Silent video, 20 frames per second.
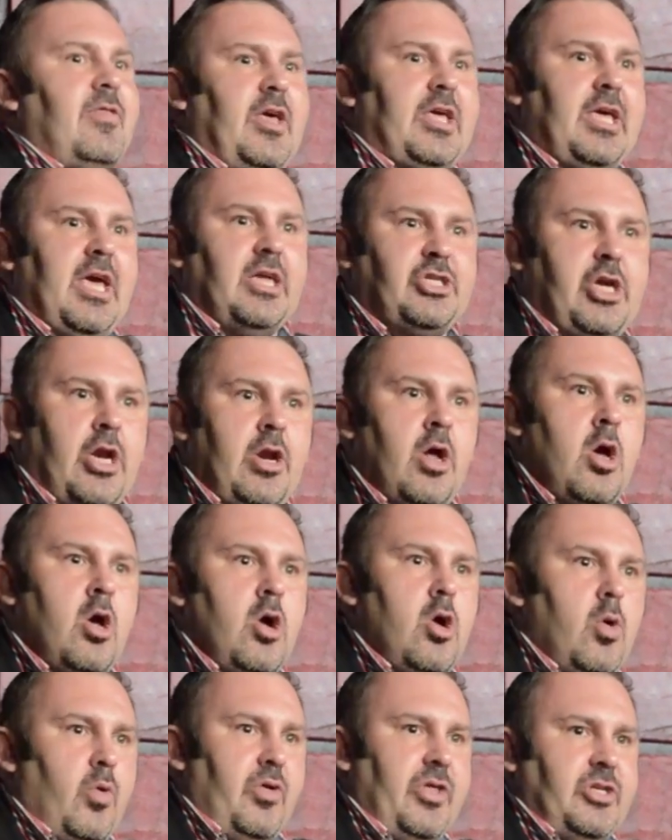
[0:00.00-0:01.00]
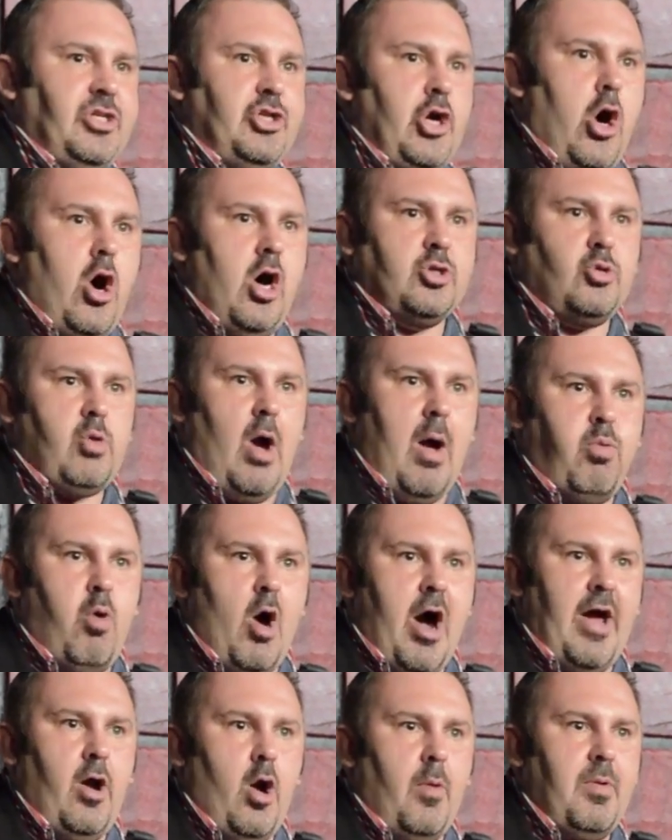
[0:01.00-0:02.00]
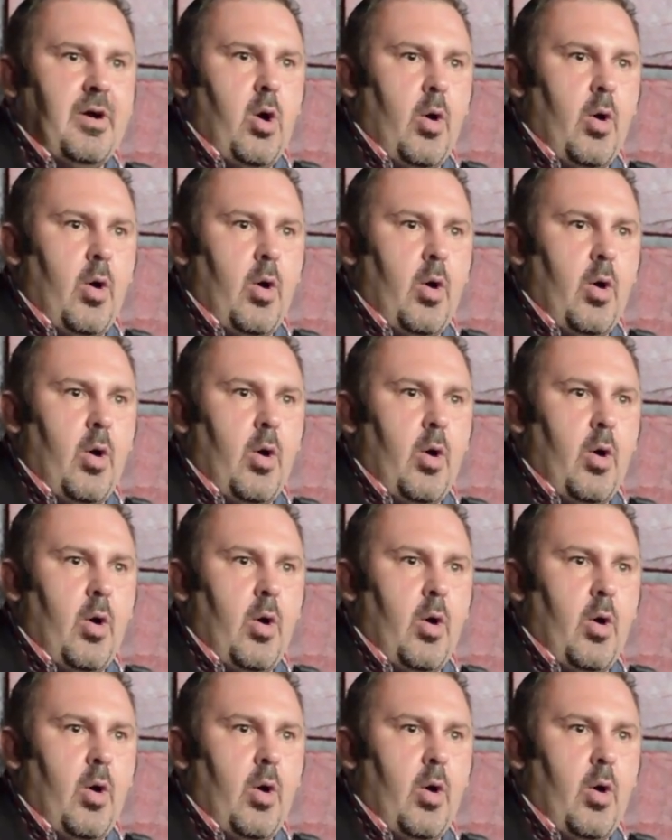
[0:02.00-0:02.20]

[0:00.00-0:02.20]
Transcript: in the kitchen with his jaw dropped wide open